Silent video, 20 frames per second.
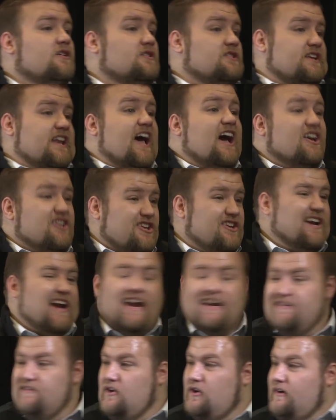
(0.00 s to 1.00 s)
Now you
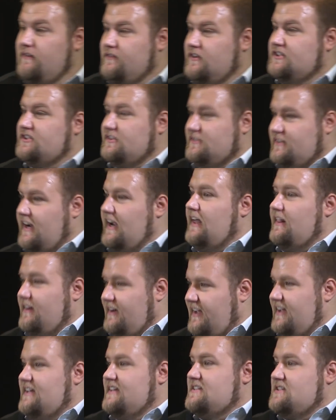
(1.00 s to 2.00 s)
kind of know what virtual
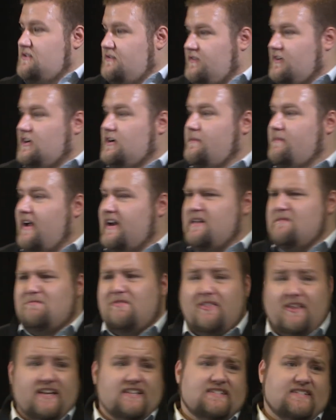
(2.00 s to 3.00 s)
reality is. You've heard about it.
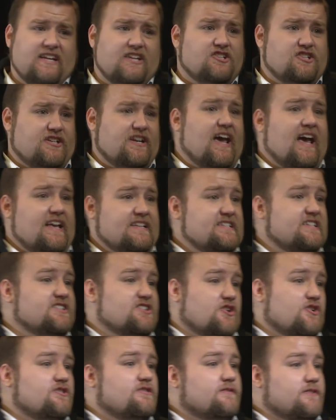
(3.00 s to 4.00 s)
PlayStation has its
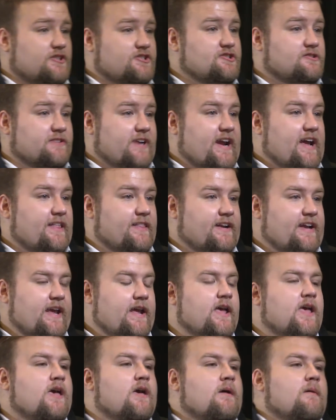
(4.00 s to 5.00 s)
own virtual reality.
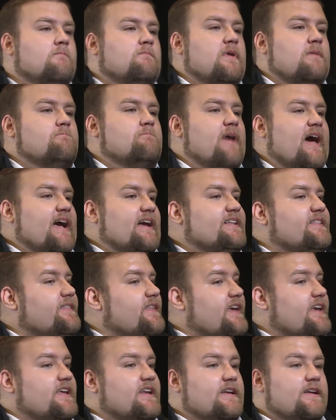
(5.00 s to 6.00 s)
But back
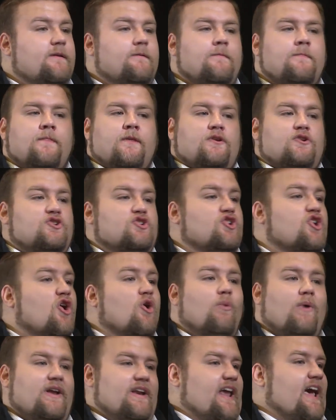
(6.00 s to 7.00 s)
then,
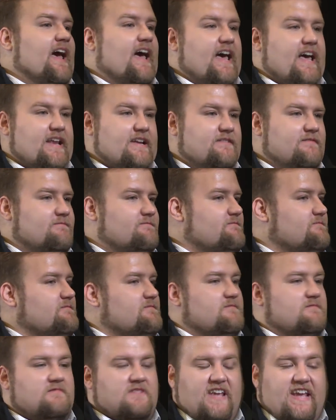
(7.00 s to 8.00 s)
no one had
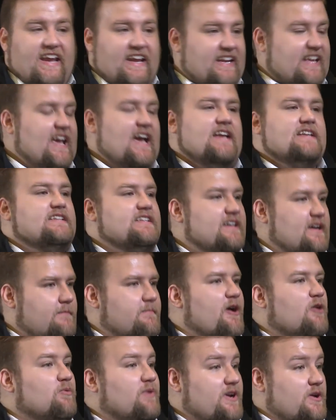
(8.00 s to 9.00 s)
any idea
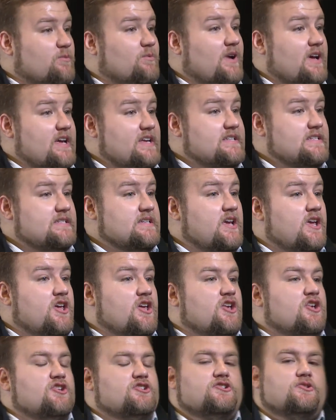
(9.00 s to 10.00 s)
about what it was.
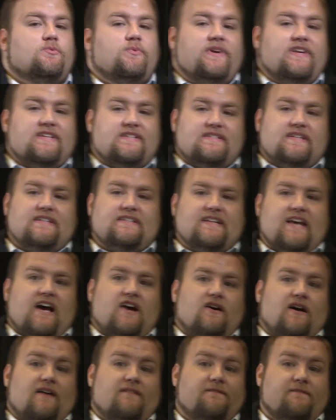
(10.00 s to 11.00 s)
So we sent
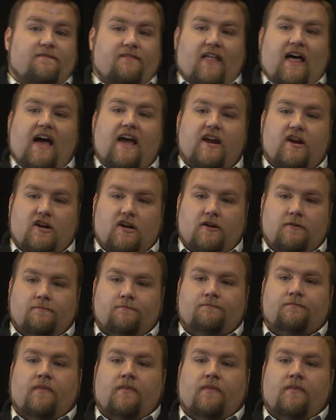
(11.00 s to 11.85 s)
out a flyer